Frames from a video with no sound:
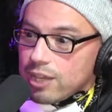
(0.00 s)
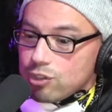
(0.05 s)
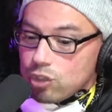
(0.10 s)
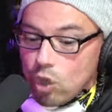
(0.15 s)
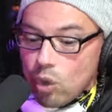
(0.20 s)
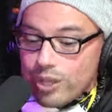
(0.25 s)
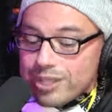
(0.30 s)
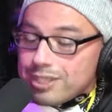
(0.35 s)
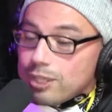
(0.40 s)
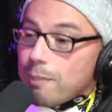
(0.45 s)

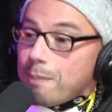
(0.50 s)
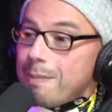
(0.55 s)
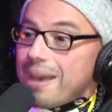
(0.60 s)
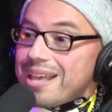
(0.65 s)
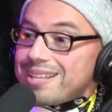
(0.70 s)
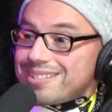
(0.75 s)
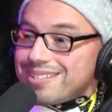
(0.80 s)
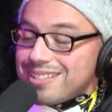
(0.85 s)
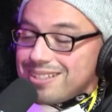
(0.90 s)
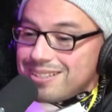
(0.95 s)
So it's a
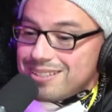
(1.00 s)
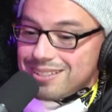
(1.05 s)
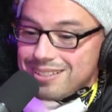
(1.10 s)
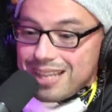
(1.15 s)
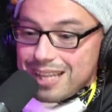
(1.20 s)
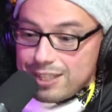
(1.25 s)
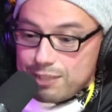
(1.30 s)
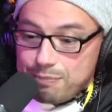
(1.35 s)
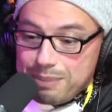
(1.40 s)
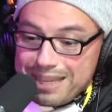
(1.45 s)
message
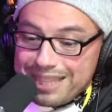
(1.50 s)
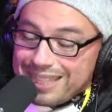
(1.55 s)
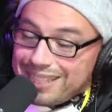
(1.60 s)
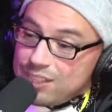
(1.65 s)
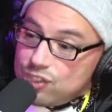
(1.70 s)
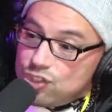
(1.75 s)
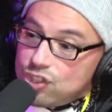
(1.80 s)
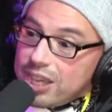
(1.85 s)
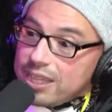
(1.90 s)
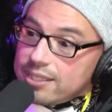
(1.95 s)
that's being
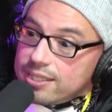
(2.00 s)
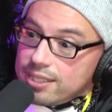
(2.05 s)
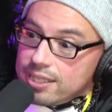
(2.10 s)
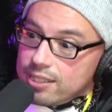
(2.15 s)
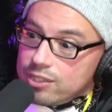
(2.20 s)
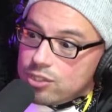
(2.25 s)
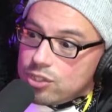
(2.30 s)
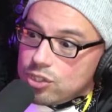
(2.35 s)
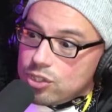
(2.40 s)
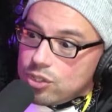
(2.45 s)
injected
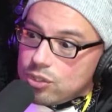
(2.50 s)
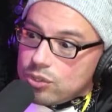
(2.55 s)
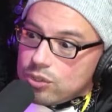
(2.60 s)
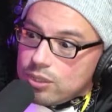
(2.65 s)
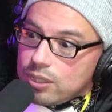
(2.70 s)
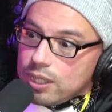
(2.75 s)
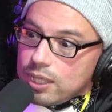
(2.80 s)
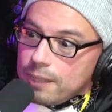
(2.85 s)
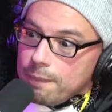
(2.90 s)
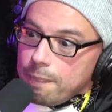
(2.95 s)
into you,
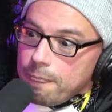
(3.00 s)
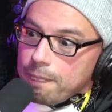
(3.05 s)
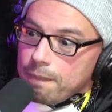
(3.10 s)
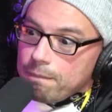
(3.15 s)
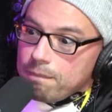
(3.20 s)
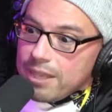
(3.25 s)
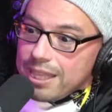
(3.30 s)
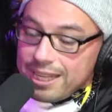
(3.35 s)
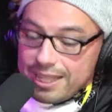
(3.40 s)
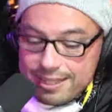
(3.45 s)

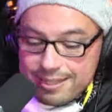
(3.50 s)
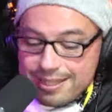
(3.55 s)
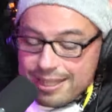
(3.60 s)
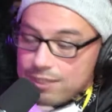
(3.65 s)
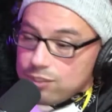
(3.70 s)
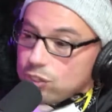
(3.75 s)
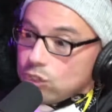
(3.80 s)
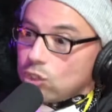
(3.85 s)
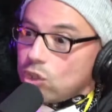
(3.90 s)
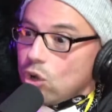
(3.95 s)
and it
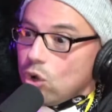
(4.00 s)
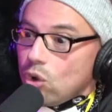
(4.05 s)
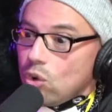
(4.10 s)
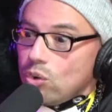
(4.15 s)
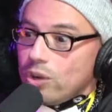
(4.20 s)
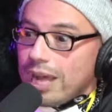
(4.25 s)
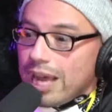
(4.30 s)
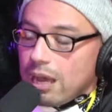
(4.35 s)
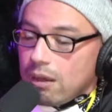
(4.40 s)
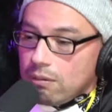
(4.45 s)
sends a
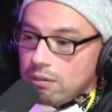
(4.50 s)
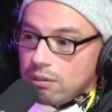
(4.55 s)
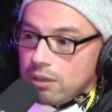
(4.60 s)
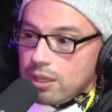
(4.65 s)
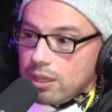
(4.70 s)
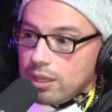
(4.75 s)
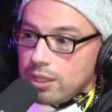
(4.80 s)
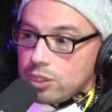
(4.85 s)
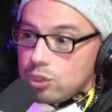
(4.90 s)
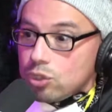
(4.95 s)
code out
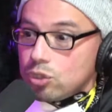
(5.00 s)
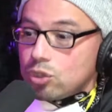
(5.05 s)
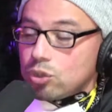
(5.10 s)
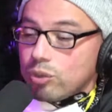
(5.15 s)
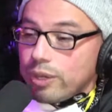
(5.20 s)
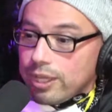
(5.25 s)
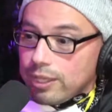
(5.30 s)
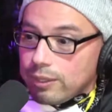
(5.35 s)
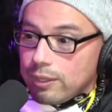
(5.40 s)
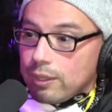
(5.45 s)
to
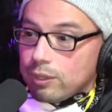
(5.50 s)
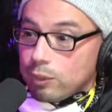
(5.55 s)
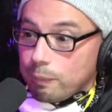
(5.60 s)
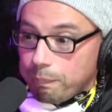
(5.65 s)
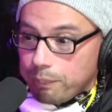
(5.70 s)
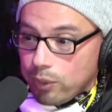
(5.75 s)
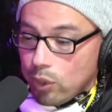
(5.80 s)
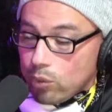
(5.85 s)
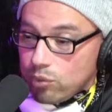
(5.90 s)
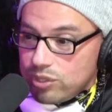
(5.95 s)
create the
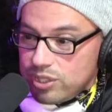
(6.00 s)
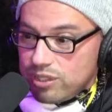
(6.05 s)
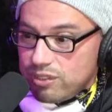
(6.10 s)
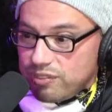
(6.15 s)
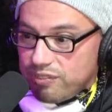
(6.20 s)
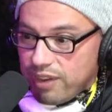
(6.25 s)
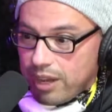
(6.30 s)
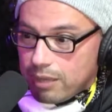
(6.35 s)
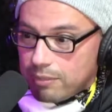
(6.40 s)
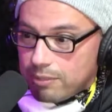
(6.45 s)
protein
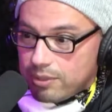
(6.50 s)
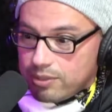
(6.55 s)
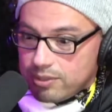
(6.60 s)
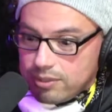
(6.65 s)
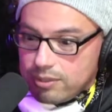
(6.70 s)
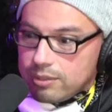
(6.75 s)
fibers